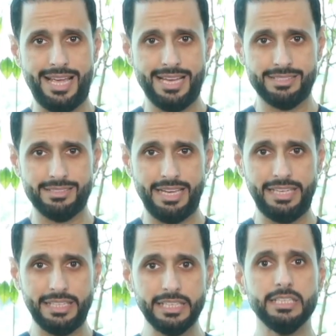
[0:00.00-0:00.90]
as
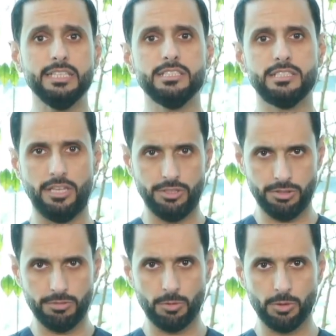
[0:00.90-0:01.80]
a leading
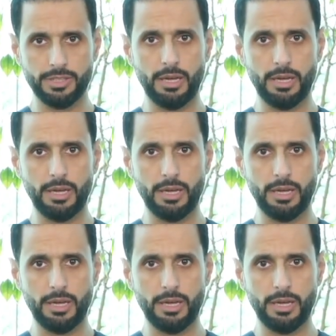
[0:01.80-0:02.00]
center for